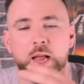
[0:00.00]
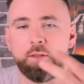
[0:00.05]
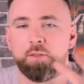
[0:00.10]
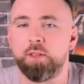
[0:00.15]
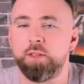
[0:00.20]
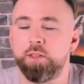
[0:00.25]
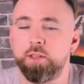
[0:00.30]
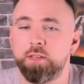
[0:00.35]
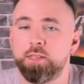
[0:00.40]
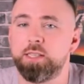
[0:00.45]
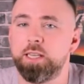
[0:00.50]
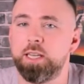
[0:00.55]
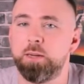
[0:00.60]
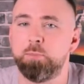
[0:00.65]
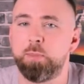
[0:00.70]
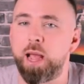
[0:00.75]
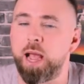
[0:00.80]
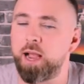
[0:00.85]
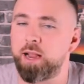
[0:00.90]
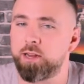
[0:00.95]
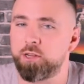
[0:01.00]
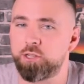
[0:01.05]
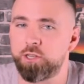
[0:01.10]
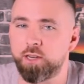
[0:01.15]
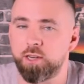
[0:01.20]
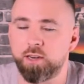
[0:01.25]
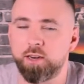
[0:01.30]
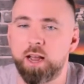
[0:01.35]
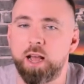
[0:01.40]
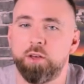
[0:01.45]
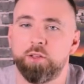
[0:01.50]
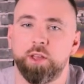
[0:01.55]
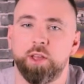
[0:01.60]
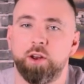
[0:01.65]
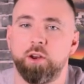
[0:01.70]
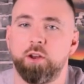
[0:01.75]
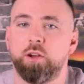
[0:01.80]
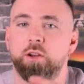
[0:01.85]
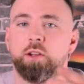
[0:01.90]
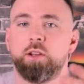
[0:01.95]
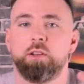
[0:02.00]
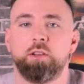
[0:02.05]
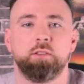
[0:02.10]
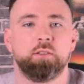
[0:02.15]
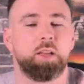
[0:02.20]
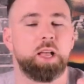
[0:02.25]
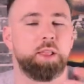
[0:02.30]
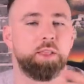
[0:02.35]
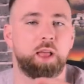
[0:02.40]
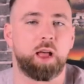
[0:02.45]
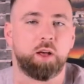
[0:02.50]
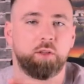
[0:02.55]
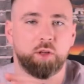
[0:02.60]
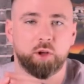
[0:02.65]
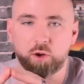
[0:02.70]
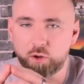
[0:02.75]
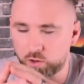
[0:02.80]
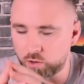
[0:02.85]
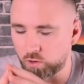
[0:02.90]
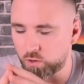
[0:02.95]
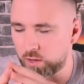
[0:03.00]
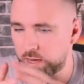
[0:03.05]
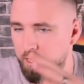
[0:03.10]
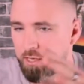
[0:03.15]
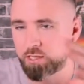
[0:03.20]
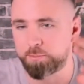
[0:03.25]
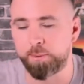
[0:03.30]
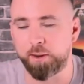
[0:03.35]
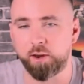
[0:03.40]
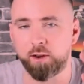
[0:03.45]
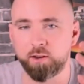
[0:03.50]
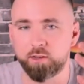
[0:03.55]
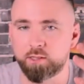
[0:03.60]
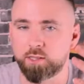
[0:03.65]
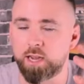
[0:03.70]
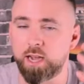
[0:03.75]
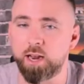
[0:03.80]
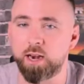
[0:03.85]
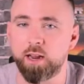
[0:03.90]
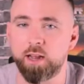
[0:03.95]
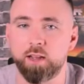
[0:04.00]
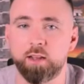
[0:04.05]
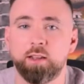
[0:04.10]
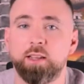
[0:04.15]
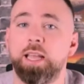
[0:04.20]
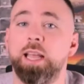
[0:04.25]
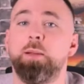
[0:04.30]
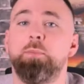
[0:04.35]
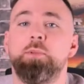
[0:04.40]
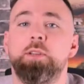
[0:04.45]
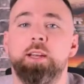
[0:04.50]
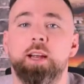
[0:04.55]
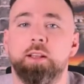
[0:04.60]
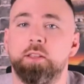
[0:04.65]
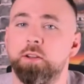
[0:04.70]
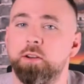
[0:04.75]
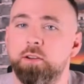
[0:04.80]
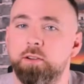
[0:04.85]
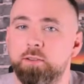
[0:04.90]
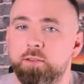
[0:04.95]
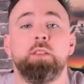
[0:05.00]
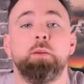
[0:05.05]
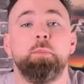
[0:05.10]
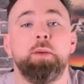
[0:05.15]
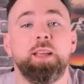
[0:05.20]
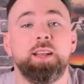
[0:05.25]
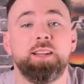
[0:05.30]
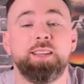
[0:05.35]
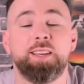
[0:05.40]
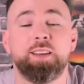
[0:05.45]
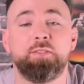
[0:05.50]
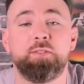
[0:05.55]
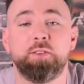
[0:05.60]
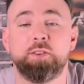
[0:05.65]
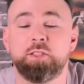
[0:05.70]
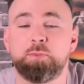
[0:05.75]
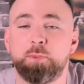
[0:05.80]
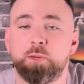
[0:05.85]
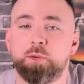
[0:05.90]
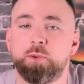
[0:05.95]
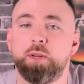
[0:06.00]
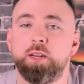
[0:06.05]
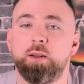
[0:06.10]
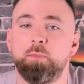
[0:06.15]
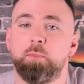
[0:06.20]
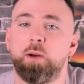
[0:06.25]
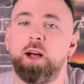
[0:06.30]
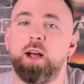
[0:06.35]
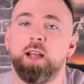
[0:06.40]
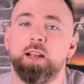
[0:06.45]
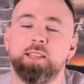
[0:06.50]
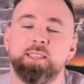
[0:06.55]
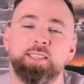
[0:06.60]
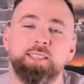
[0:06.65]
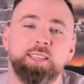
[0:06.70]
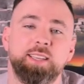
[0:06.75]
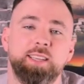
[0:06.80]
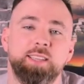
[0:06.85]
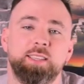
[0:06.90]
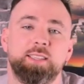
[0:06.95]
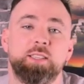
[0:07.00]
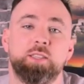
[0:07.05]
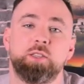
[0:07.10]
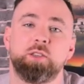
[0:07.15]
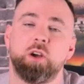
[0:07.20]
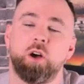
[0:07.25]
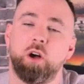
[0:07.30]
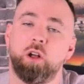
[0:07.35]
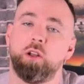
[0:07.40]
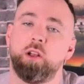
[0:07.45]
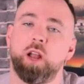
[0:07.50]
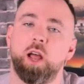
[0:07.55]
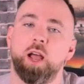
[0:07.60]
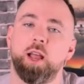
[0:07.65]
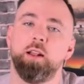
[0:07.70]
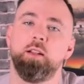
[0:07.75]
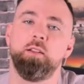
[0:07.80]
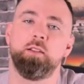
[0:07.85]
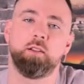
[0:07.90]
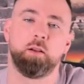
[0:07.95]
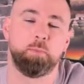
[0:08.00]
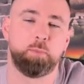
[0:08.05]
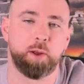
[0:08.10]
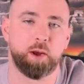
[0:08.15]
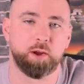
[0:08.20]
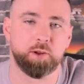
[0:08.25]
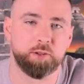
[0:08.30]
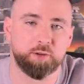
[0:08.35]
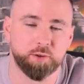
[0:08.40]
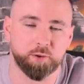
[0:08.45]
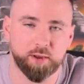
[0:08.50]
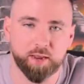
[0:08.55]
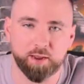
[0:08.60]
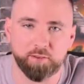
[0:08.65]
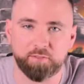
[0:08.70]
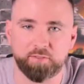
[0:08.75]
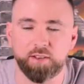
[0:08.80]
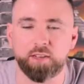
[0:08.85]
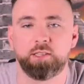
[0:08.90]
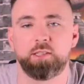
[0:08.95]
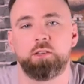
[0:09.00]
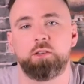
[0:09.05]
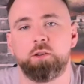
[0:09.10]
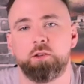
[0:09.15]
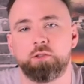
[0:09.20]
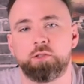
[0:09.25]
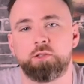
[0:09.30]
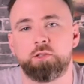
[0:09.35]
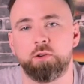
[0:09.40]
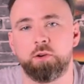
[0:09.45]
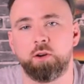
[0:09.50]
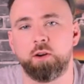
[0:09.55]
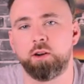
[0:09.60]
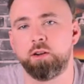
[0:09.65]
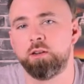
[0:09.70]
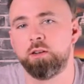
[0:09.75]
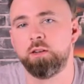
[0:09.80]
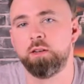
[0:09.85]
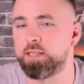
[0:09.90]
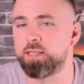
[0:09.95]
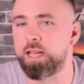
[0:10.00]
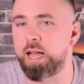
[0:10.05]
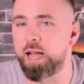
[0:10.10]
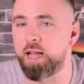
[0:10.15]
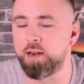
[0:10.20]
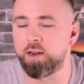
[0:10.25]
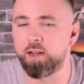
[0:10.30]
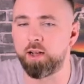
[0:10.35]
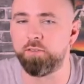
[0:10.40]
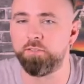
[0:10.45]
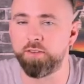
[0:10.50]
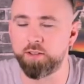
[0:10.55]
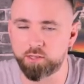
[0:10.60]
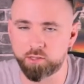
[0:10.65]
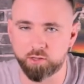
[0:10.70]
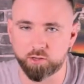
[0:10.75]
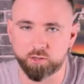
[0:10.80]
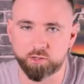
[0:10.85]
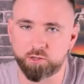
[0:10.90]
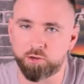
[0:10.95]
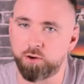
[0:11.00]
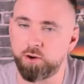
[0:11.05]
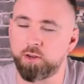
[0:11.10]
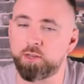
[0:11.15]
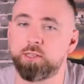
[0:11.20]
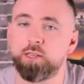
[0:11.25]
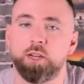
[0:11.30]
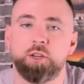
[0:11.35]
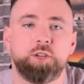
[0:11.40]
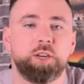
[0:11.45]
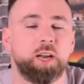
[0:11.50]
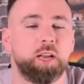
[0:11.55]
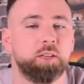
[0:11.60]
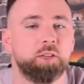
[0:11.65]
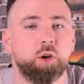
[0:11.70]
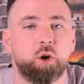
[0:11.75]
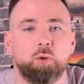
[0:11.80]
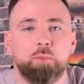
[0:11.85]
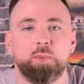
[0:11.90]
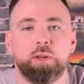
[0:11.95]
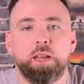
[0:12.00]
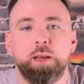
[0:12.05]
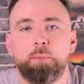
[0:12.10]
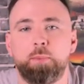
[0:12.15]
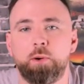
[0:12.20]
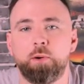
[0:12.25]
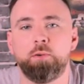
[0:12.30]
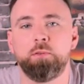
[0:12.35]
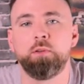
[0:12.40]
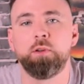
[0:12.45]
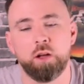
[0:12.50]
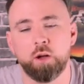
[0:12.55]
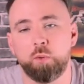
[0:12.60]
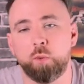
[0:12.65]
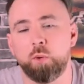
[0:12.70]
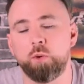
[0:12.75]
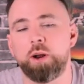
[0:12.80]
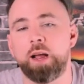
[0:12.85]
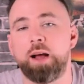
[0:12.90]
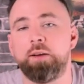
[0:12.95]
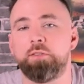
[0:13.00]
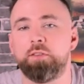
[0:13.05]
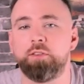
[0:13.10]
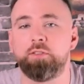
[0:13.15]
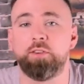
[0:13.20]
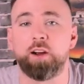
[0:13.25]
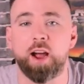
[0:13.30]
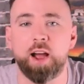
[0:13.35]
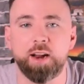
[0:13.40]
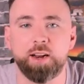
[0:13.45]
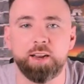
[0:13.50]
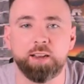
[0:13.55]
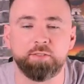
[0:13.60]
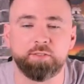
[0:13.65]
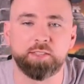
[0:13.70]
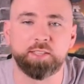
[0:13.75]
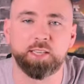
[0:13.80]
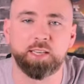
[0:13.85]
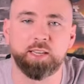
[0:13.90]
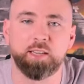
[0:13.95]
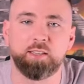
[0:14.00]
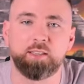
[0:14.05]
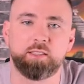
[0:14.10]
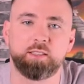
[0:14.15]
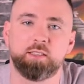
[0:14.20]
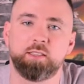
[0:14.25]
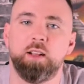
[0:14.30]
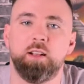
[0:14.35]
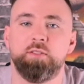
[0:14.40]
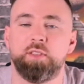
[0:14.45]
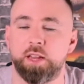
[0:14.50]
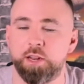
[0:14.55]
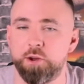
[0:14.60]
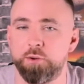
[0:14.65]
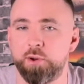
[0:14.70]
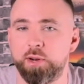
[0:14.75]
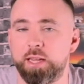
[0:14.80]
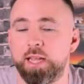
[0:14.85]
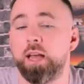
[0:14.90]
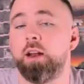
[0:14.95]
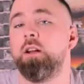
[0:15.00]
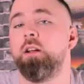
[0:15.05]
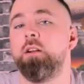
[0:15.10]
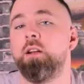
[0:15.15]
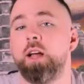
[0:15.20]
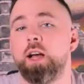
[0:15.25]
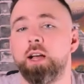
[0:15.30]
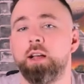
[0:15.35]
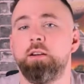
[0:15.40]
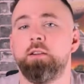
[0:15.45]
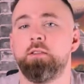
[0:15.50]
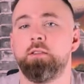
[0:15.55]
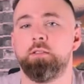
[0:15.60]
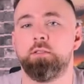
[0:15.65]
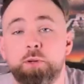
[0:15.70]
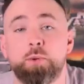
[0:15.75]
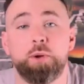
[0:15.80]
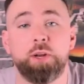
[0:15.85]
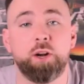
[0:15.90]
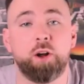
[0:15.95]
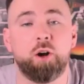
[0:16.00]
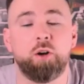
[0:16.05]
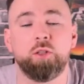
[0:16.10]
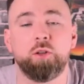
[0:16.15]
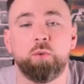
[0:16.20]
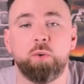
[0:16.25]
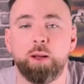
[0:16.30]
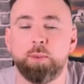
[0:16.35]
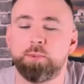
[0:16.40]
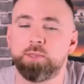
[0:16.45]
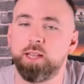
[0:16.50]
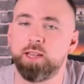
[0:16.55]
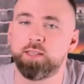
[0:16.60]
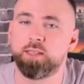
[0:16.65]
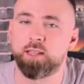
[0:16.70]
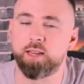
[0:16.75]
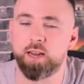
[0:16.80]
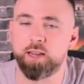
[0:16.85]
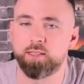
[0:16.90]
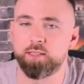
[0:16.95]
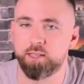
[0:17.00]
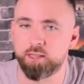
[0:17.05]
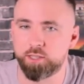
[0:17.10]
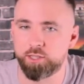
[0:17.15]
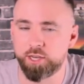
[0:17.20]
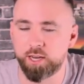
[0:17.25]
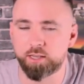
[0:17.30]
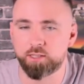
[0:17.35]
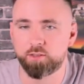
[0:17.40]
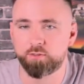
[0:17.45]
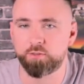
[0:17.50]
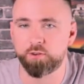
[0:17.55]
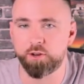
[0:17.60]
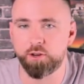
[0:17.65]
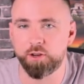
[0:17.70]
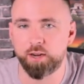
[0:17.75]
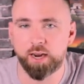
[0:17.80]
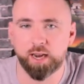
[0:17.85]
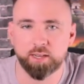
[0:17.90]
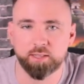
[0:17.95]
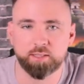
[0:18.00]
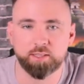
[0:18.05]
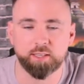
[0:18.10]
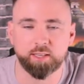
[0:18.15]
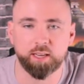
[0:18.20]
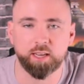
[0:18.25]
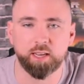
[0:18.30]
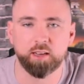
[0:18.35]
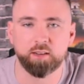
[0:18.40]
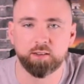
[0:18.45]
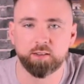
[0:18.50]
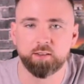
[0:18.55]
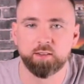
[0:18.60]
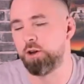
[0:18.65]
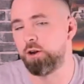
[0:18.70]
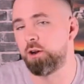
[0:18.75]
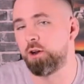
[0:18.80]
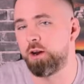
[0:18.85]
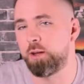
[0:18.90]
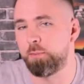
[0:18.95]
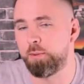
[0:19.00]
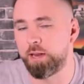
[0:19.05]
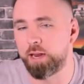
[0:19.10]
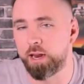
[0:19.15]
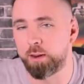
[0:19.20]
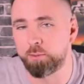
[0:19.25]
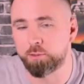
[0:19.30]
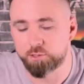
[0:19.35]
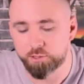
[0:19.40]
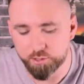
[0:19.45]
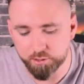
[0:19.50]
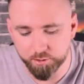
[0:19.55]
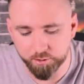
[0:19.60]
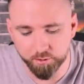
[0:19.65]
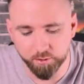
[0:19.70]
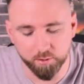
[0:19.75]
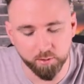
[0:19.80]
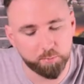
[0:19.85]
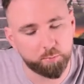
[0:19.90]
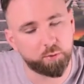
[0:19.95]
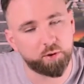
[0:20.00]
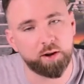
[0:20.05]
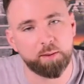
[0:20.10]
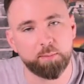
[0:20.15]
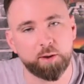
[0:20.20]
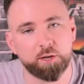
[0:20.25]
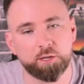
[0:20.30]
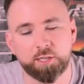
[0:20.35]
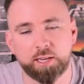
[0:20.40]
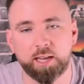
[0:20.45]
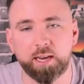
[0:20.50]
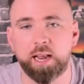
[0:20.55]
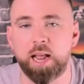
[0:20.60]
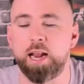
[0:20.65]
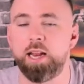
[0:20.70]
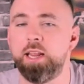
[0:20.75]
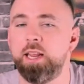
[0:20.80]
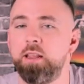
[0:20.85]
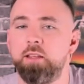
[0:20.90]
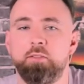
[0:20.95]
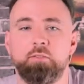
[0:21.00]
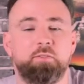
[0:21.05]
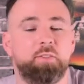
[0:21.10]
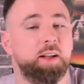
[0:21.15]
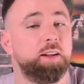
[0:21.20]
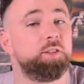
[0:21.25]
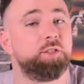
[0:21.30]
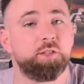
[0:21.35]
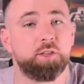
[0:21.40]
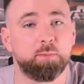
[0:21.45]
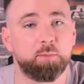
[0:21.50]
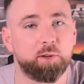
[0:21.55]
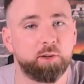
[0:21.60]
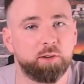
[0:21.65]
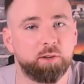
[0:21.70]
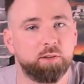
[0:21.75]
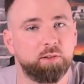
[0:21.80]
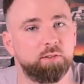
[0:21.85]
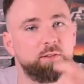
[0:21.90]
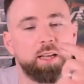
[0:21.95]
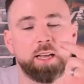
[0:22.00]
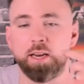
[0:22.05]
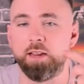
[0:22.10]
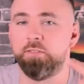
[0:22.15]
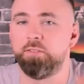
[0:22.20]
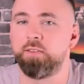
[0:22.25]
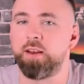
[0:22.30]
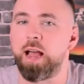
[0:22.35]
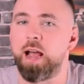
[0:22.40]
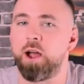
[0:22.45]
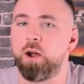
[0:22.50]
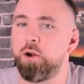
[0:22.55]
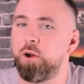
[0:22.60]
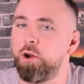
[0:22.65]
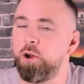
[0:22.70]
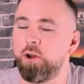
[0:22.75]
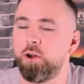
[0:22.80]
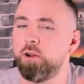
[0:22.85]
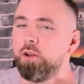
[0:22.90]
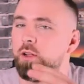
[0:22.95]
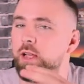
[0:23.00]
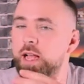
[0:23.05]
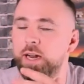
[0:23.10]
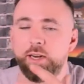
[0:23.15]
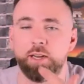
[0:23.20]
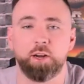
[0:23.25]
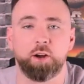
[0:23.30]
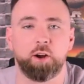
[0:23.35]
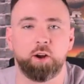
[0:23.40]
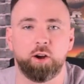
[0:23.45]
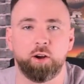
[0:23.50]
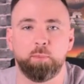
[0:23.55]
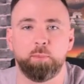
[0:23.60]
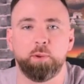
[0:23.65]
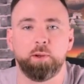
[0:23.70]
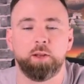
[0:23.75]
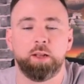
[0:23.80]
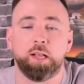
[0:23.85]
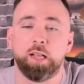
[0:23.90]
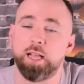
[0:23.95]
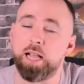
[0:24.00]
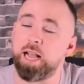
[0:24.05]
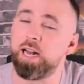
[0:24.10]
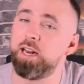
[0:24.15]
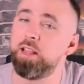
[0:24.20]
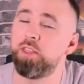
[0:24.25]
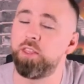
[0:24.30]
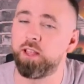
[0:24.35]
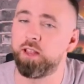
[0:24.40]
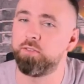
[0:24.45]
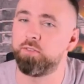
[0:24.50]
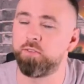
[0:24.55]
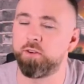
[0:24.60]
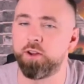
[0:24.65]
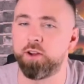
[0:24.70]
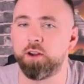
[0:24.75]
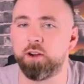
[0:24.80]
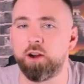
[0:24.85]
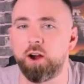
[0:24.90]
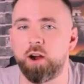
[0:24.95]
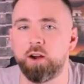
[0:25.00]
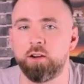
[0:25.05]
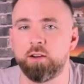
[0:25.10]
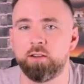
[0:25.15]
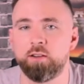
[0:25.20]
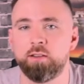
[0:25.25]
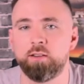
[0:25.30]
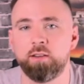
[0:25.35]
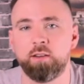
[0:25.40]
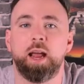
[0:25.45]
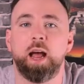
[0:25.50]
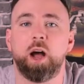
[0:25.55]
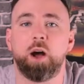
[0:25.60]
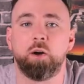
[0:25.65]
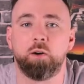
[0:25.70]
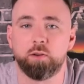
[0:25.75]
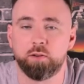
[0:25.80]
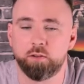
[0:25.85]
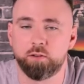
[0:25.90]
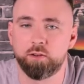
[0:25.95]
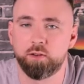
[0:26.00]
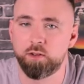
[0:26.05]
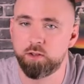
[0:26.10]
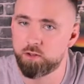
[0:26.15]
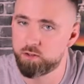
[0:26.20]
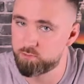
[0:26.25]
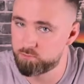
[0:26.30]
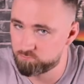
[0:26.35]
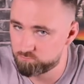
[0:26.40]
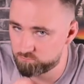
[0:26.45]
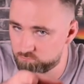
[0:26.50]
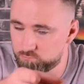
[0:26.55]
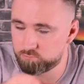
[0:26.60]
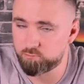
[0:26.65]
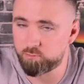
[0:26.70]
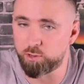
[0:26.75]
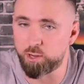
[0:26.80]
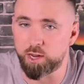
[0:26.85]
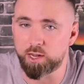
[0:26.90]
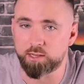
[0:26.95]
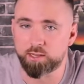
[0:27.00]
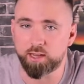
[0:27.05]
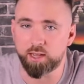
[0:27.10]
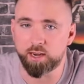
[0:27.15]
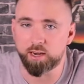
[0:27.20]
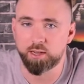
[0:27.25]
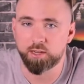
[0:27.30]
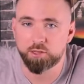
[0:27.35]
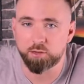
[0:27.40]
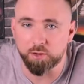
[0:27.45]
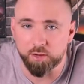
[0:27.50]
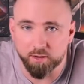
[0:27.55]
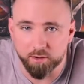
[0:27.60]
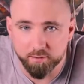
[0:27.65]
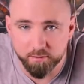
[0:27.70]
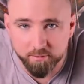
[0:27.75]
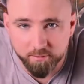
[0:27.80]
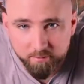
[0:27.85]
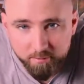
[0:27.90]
and then the seed packaging and how they look and how the whole experience kind of came together. The main difference between buying seeds online compared to a physical store is that a physical store such as Home Depot won't have the variety of seeds that you would get online. Between all the websites that I suggest for you guys today, you're gonna be able to pretty much get any vegetable, any flower, any herb, anything for your garden. Now, let's get into it.